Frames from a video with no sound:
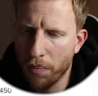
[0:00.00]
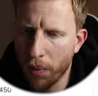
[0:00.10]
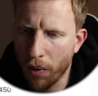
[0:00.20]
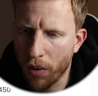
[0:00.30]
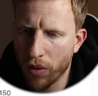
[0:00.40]

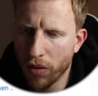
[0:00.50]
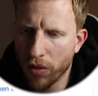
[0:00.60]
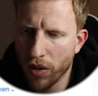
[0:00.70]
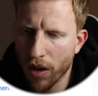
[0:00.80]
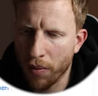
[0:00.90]

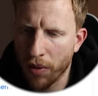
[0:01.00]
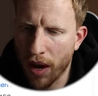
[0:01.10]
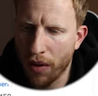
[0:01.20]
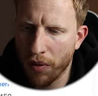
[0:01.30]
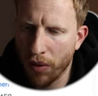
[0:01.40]
but I'm going to
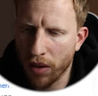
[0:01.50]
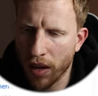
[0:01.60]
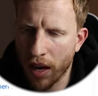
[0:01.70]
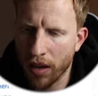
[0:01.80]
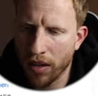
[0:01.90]
have a look
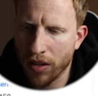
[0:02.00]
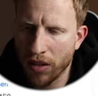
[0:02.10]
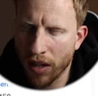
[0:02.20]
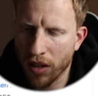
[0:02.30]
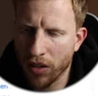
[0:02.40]
again. This
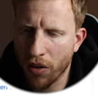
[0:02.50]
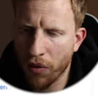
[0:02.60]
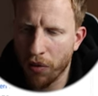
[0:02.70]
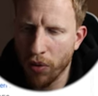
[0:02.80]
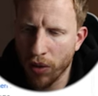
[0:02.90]
is like a
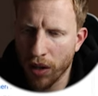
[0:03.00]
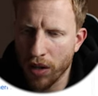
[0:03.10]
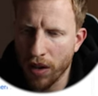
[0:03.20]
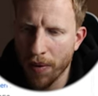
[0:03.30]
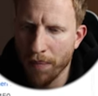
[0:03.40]

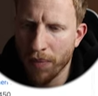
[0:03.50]
folding